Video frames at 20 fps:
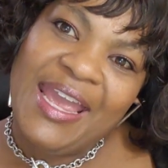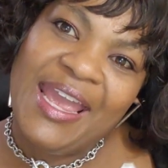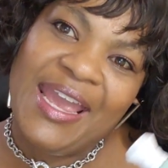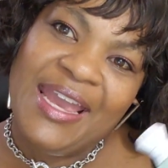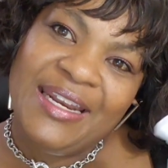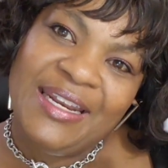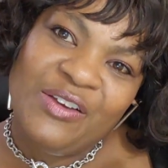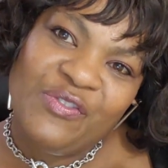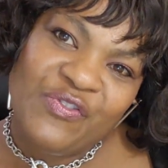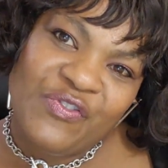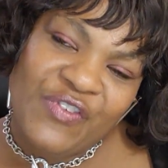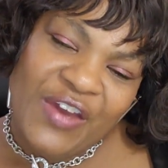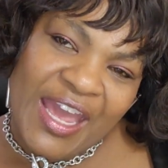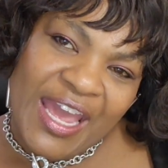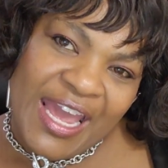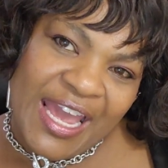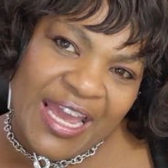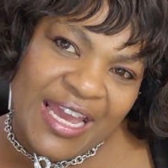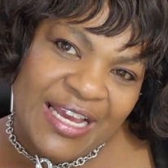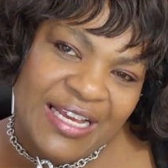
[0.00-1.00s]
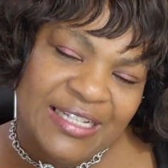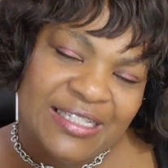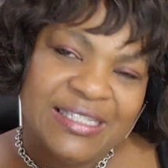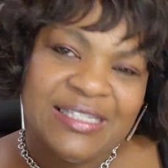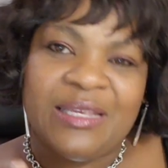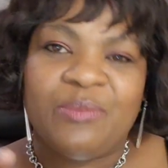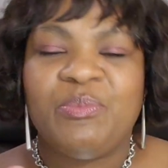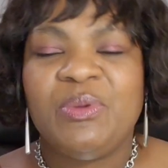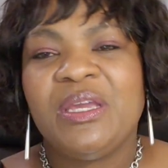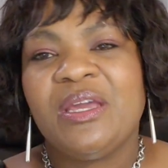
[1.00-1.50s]
and it
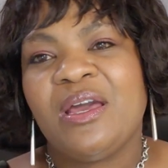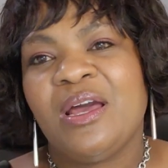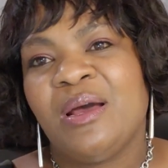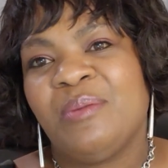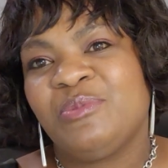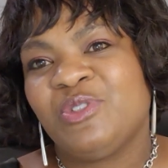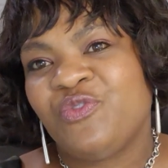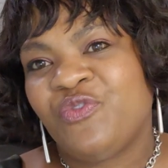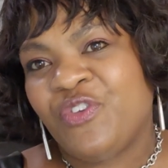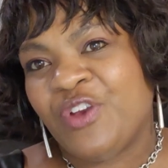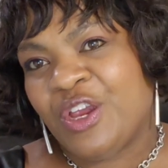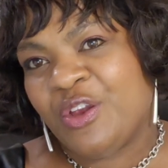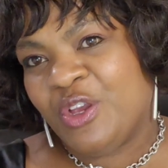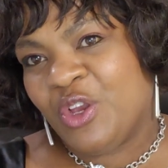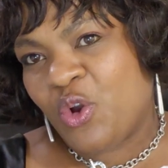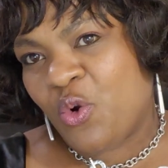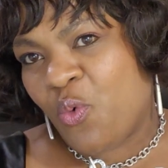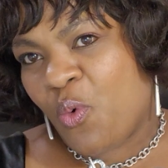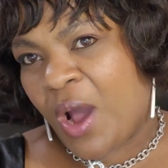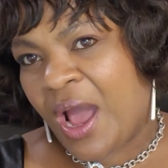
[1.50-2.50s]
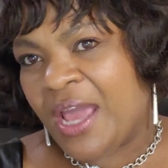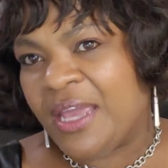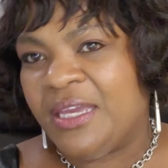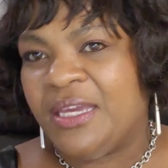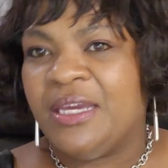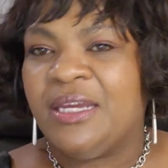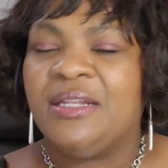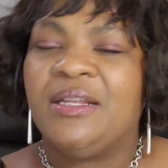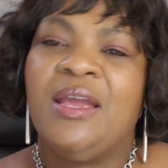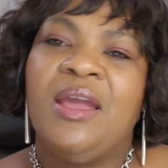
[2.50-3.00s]
fades and becomes very
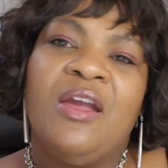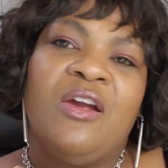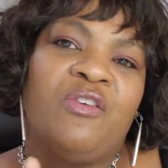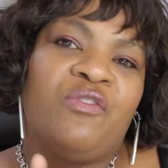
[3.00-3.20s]
quiet,